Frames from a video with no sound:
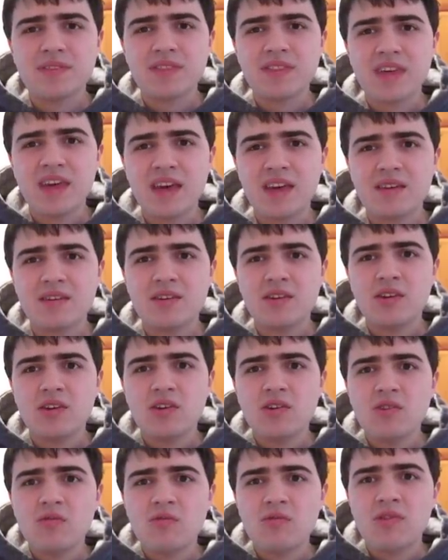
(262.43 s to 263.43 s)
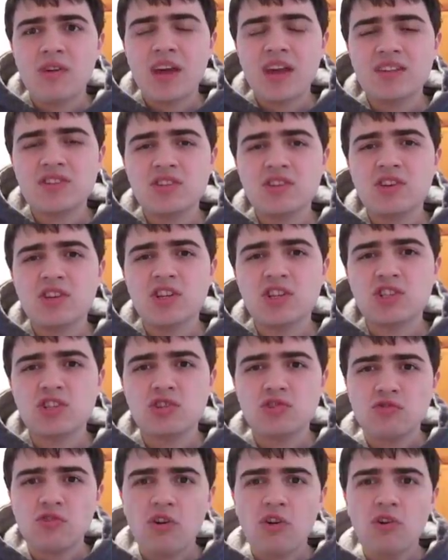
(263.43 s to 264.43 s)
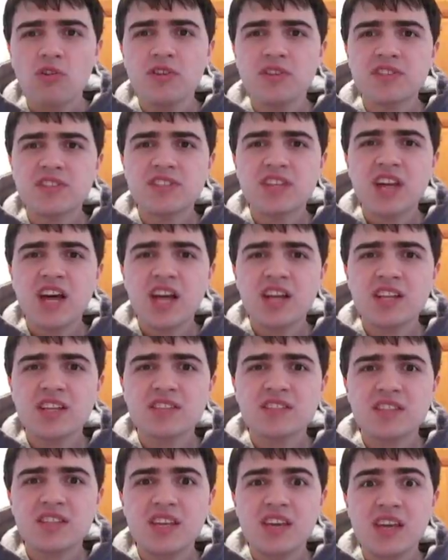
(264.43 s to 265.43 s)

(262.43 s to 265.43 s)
that as you control the Sonics,